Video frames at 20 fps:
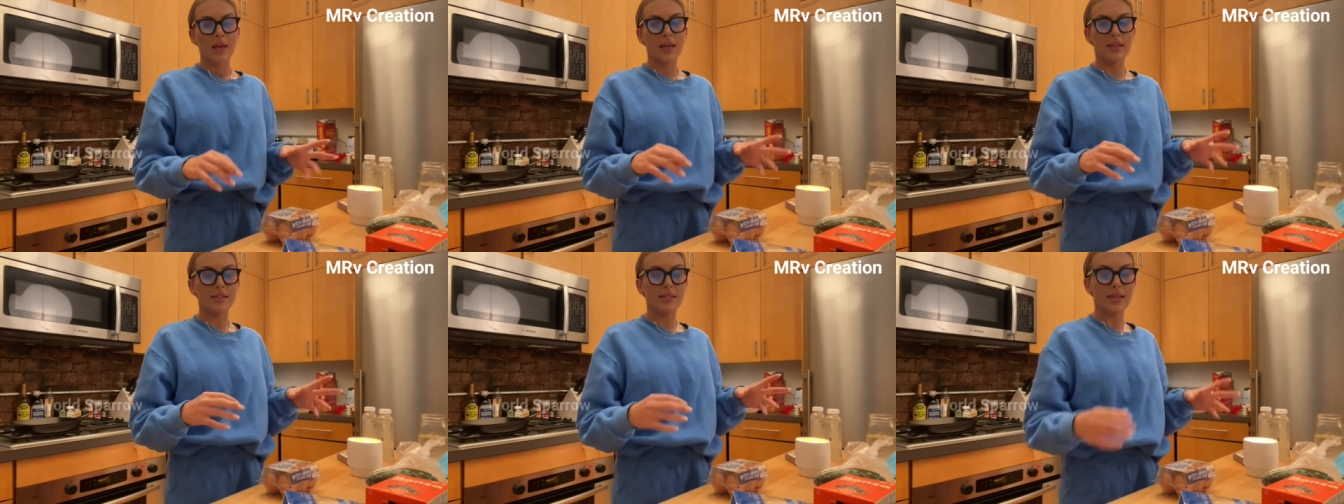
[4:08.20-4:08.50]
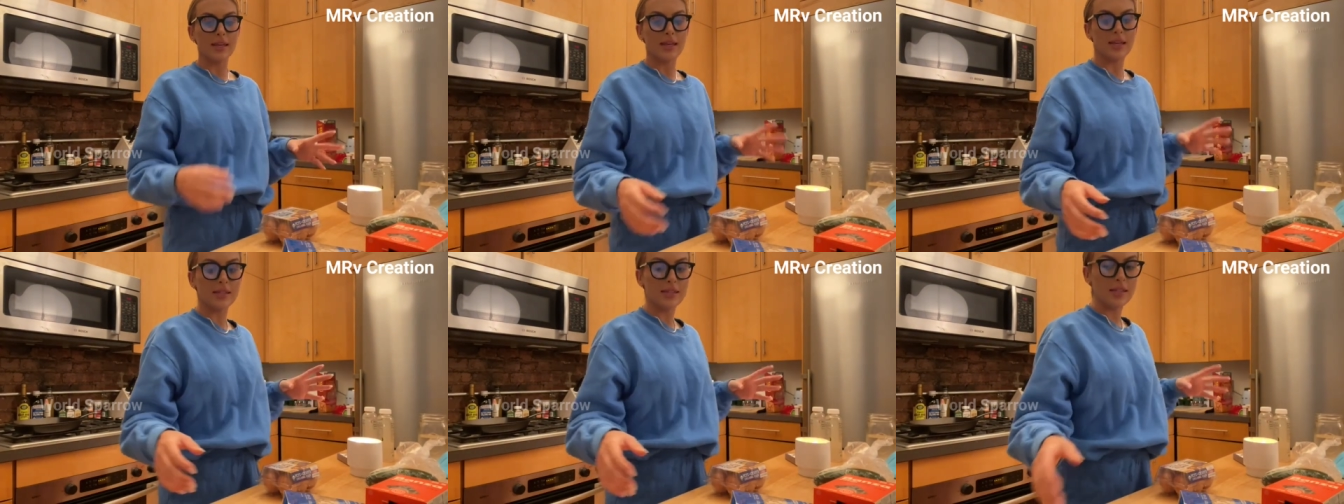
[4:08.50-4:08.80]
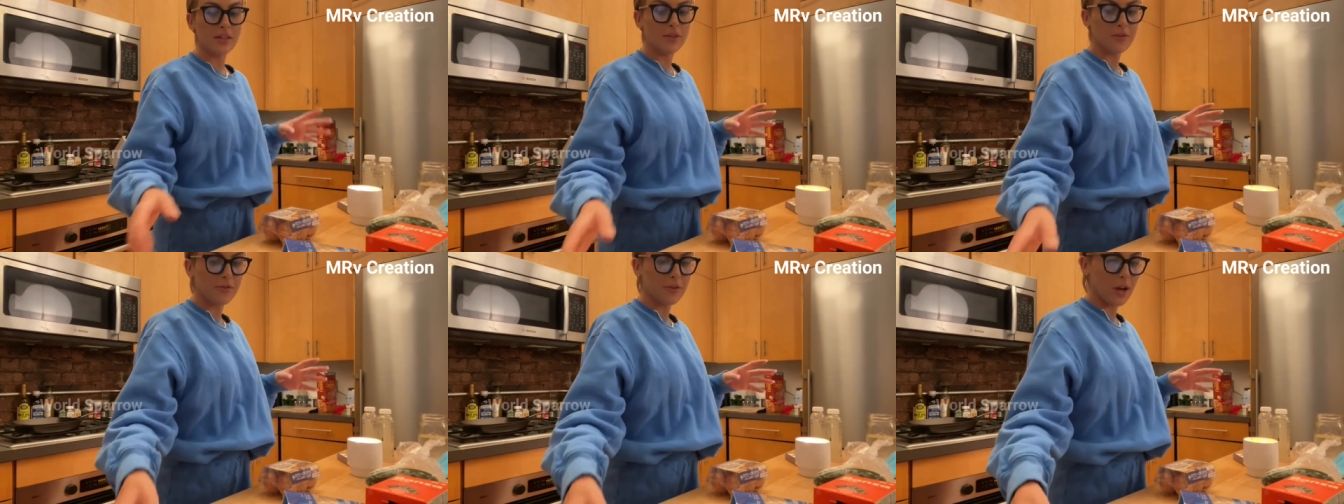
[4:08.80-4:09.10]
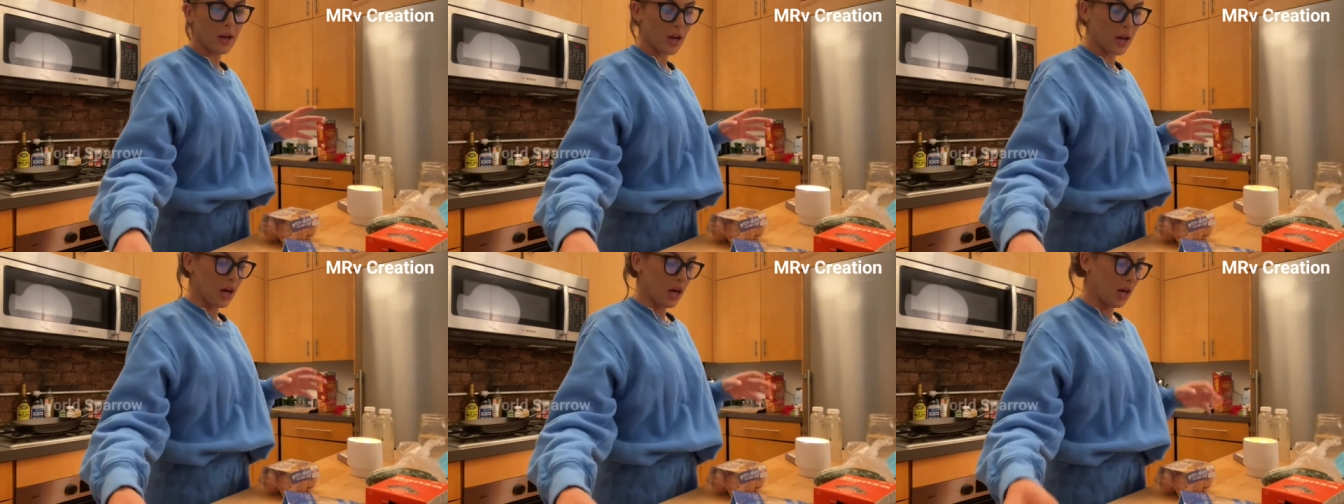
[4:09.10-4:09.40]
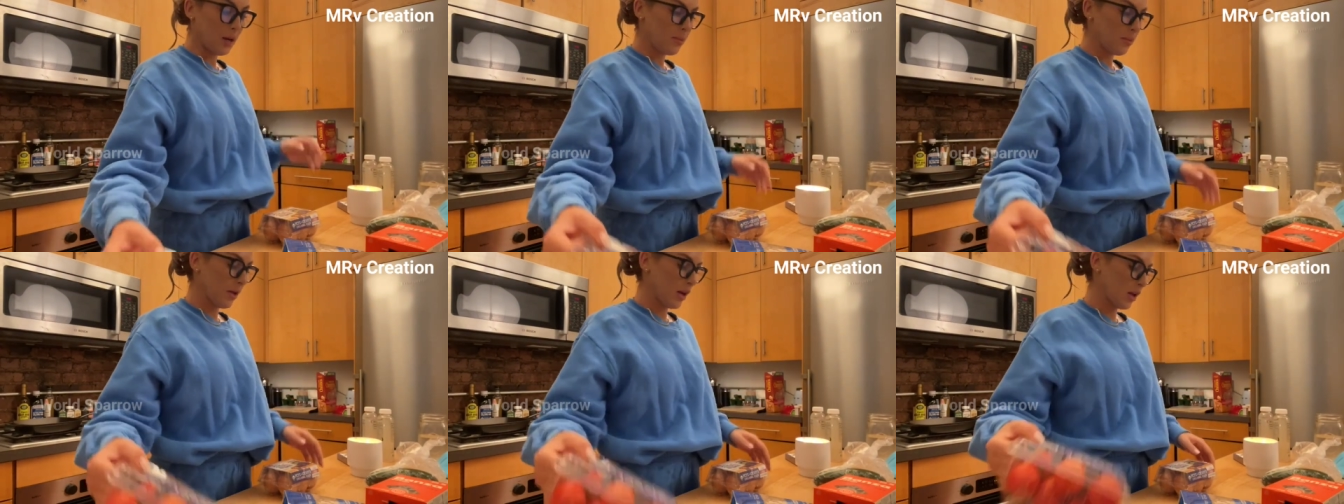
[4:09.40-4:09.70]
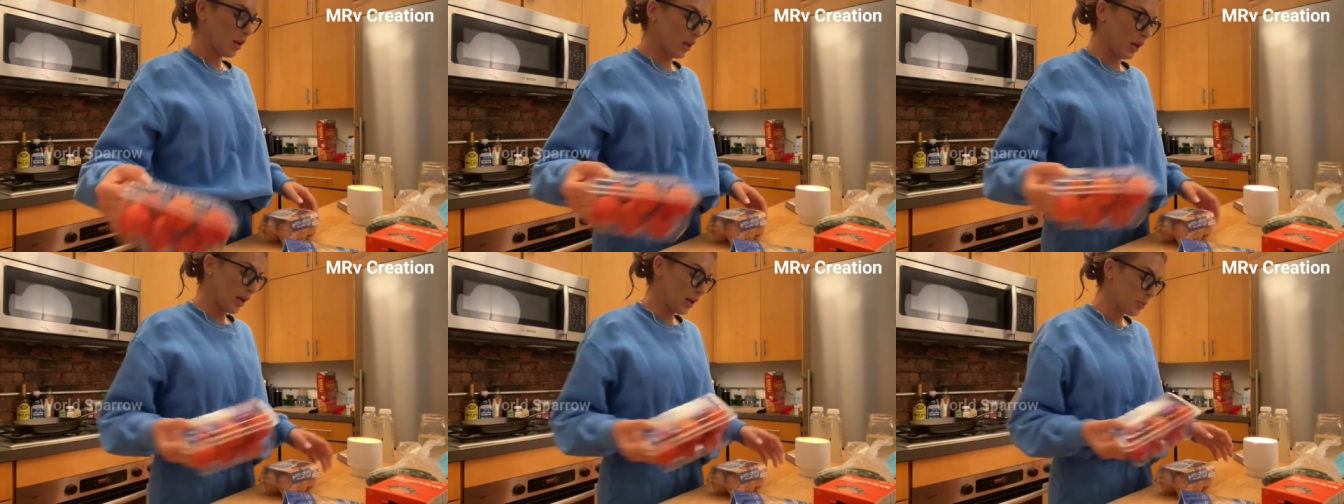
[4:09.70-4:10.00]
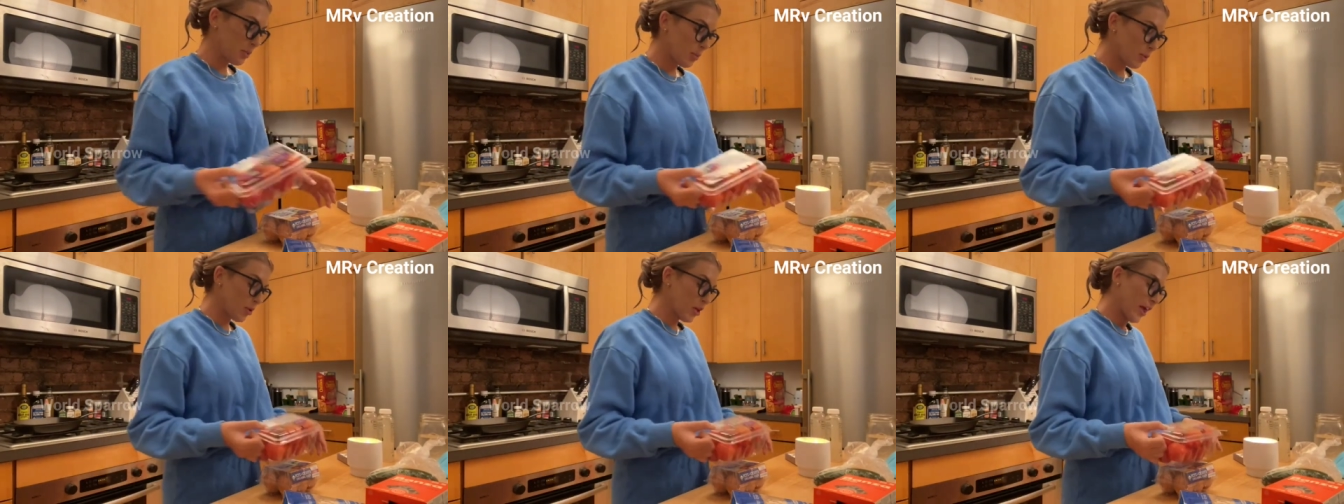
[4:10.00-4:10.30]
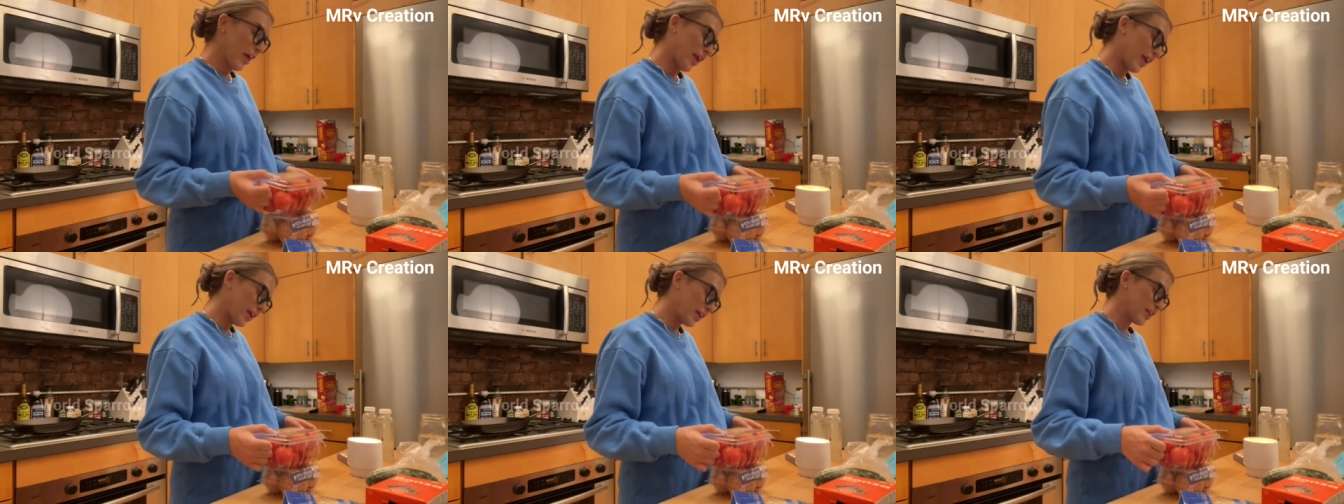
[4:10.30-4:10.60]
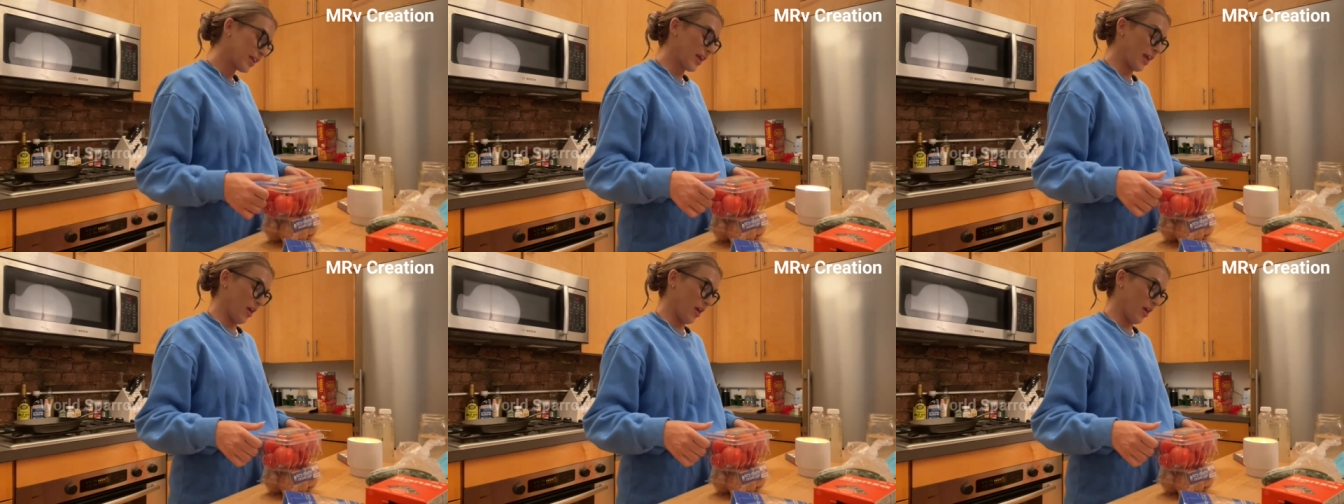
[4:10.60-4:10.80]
is easy to fuck up. A lot of people hate